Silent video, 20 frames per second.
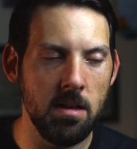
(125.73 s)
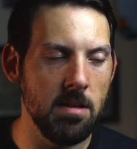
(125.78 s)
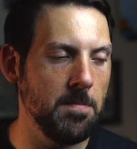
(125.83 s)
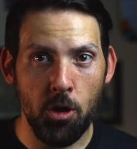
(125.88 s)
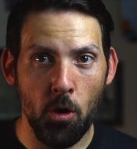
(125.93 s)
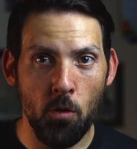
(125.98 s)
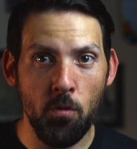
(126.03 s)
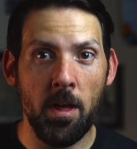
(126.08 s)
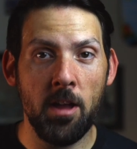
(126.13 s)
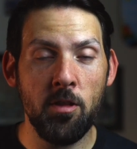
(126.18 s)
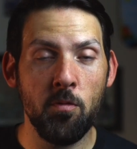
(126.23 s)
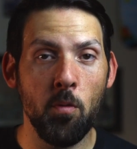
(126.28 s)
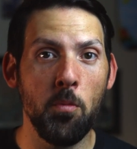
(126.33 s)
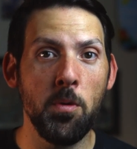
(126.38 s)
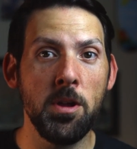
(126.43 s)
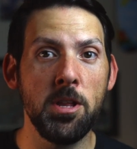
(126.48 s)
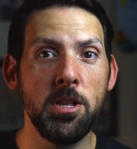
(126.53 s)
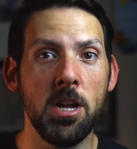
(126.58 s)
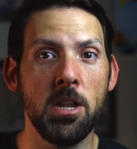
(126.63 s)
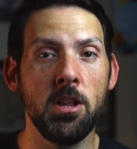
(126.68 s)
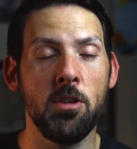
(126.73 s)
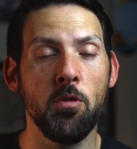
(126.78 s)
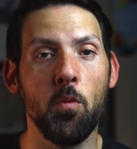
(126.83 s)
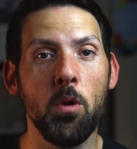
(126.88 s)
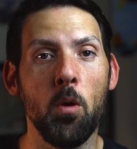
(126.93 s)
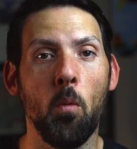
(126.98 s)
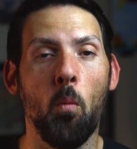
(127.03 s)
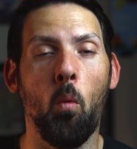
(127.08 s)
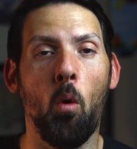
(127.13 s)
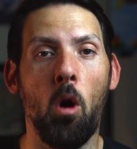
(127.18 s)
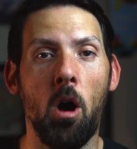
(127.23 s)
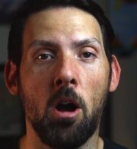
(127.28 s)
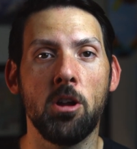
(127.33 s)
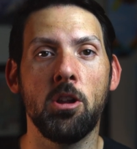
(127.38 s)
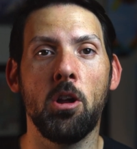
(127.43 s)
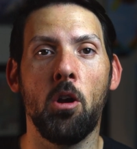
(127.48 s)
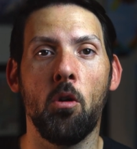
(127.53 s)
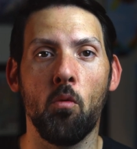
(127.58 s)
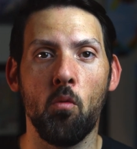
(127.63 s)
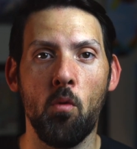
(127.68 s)
So that's what we did, is we
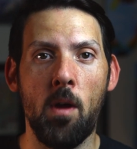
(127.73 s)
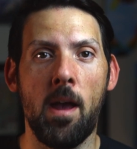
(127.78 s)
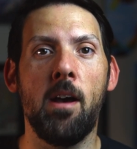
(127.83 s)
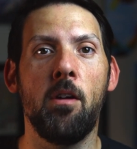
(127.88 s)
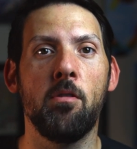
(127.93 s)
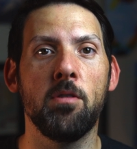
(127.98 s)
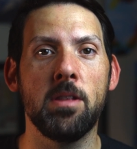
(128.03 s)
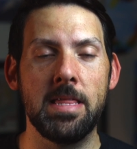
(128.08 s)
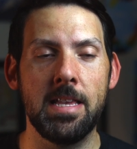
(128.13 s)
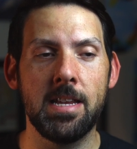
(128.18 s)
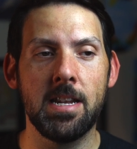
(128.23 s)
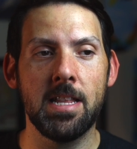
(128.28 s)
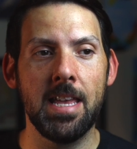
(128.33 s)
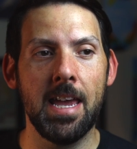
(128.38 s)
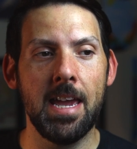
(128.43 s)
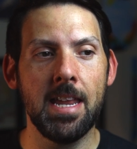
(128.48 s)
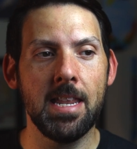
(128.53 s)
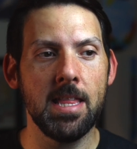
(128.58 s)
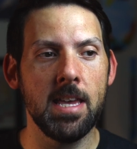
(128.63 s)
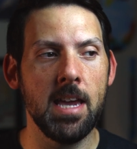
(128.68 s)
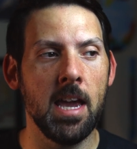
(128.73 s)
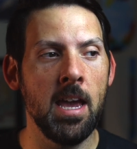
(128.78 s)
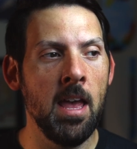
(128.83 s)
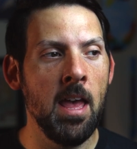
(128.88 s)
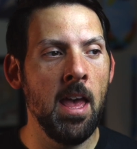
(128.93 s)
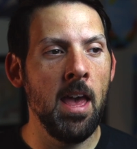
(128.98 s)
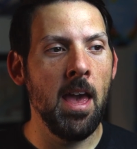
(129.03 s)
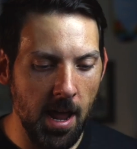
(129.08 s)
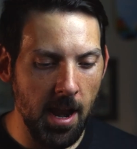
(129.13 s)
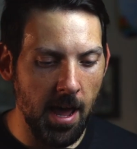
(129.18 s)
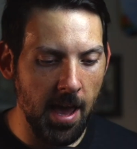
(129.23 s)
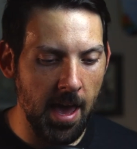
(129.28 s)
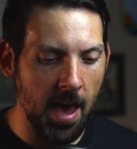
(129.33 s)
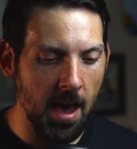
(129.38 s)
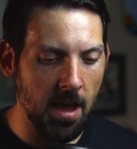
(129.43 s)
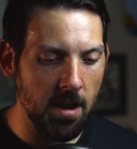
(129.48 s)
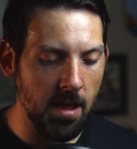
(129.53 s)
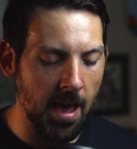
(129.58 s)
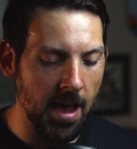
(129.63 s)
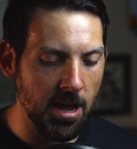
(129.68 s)
walked around Little Italy, and I
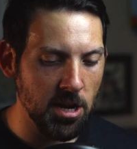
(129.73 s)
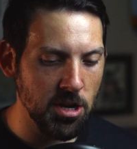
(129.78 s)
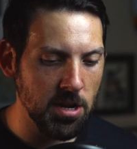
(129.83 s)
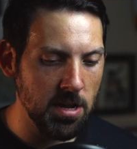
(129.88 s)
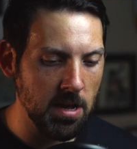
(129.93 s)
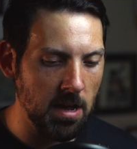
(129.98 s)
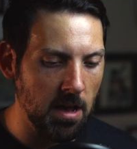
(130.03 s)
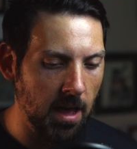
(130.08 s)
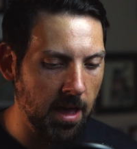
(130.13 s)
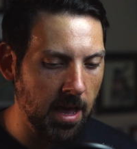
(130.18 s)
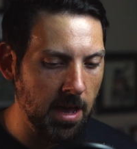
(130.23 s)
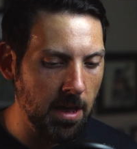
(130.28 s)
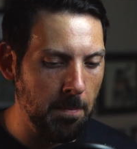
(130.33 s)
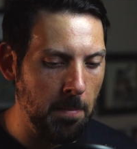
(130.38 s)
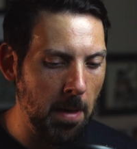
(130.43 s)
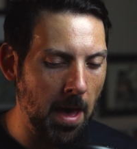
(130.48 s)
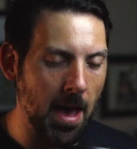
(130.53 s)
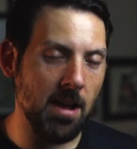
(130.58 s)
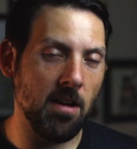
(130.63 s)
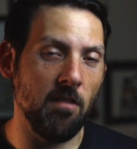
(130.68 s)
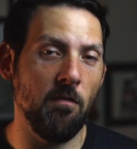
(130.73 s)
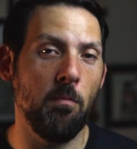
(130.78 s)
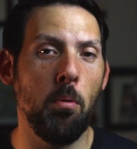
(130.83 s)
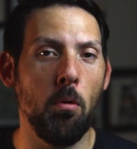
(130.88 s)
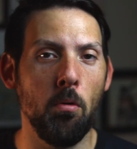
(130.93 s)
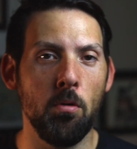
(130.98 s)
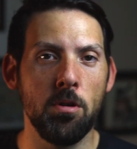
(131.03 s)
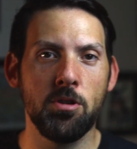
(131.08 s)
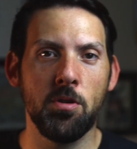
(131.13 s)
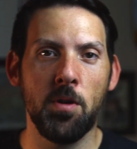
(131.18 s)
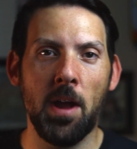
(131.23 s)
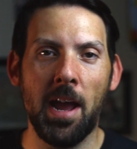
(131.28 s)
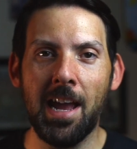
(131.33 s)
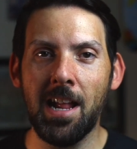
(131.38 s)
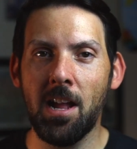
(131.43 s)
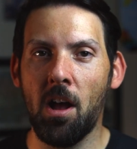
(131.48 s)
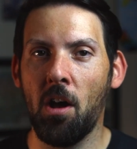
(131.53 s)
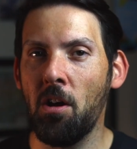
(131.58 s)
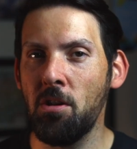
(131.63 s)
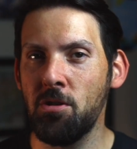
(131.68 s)
had actually a pack of Portra
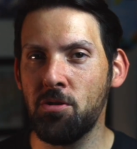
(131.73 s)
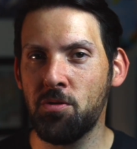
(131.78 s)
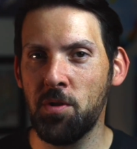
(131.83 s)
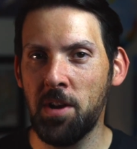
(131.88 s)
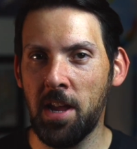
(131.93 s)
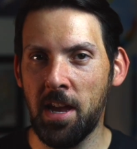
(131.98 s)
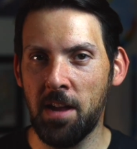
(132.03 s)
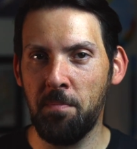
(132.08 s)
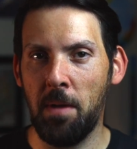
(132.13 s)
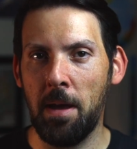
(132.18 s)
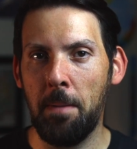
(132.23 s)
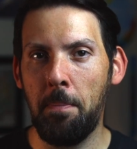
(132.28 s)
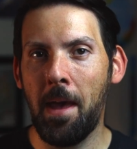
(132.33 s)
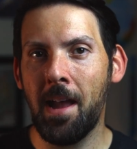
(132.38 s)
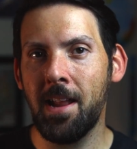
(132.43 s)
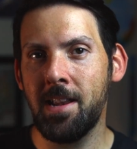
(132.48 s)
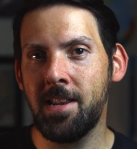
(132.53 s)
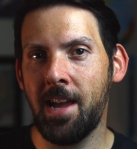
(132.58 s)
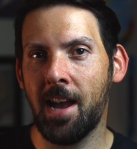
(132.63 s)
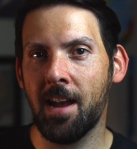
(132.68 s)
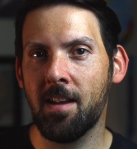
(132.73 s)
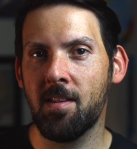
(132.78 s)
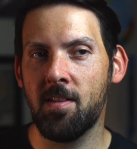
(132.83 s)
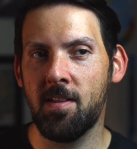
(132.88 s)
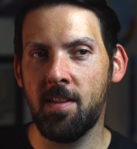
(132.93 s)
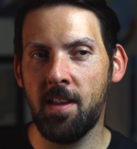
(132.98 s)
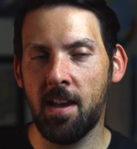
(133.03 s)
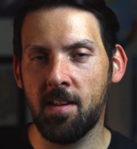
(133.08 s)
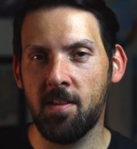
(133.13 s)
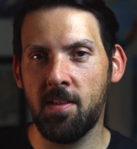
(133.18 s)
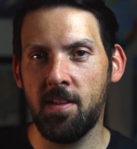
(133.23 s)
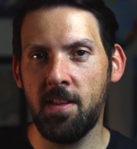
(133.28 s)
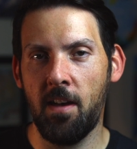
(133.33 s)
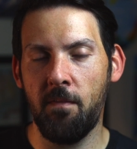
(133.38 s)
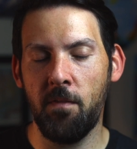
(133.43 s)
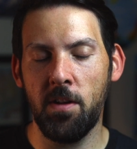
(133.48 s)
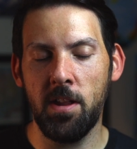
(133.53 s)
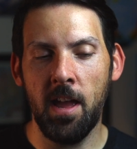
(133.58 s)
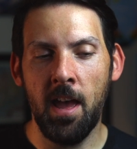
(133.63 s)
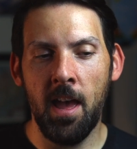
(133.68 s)
800 in my Pentax
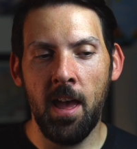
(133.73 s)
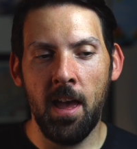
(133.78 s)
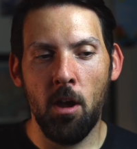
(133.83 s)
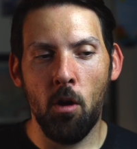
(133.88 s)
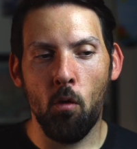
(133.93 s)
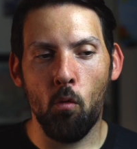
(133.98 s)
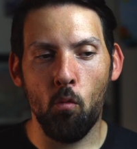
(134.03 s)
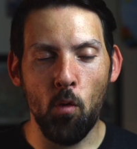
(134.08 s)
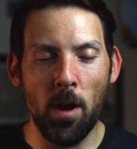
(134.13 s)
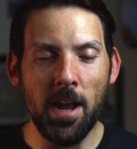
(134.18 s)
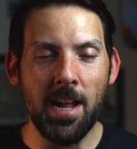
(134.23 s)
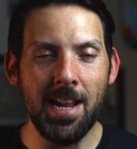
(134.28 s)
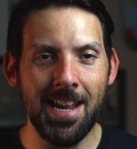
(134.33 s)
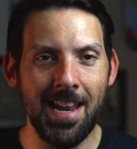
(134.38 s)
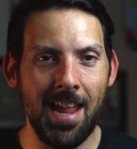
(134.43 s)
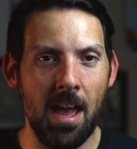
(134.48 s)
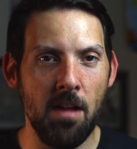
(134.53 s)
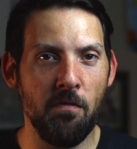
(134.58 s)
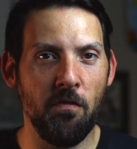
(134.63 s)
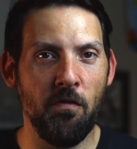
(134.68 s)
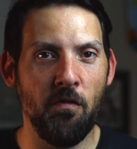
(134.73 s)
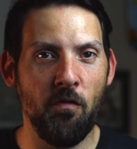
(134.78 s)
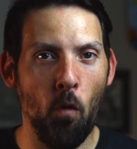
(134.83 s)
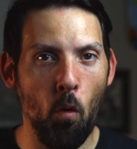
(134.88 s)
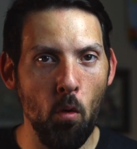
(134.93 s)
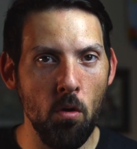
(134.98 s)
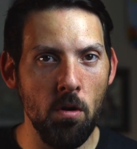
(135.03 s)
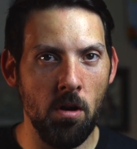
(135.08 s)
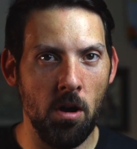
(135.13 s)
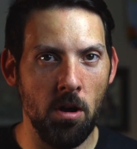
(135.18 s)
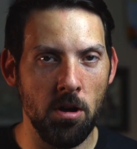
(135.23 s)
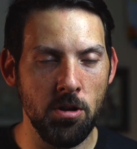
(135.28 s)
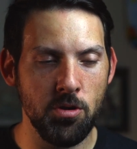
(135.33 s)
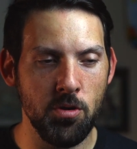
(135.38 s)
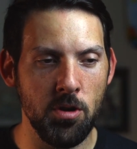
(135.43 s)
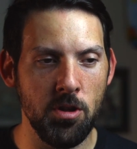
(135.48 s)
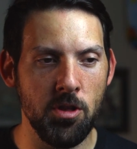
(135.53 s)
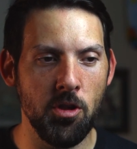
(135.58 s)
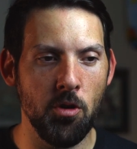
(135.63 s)
6.7, rated at 400.